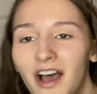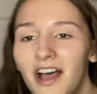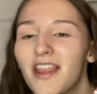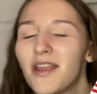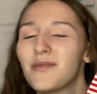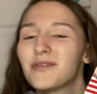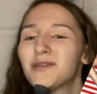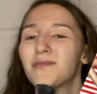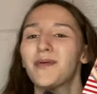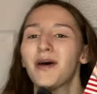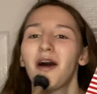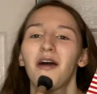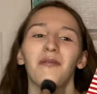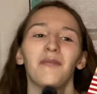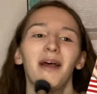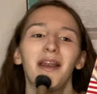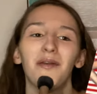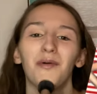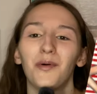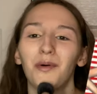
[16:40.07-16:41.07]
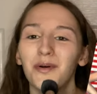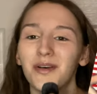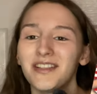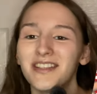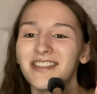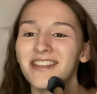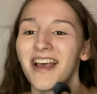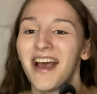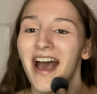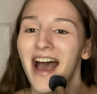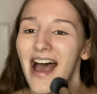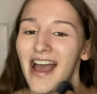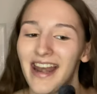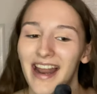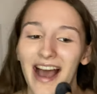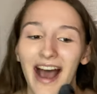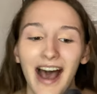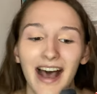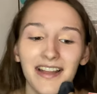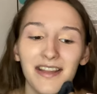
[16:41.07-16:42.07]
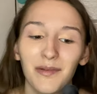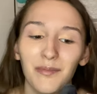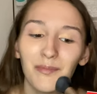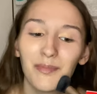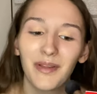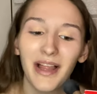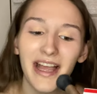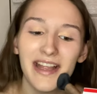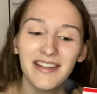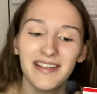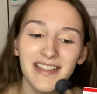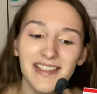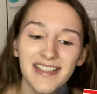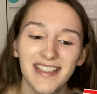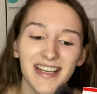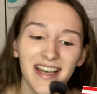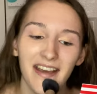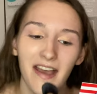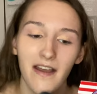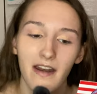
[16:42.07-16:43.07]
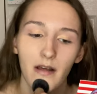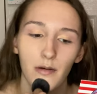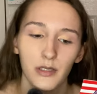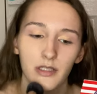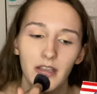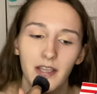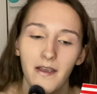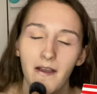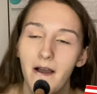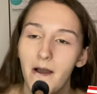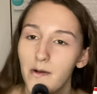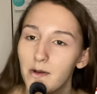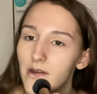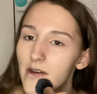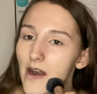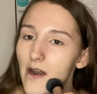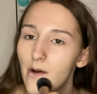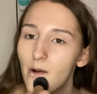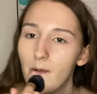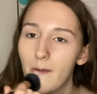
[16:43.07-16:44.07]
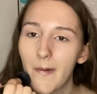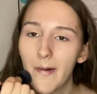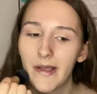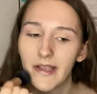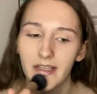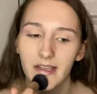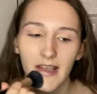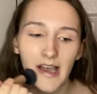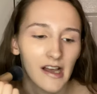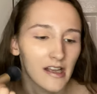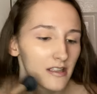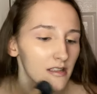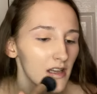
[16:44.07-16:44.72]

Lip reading: there was a bit on my nose and I hadn't blended it and I was like, how did I not notice that?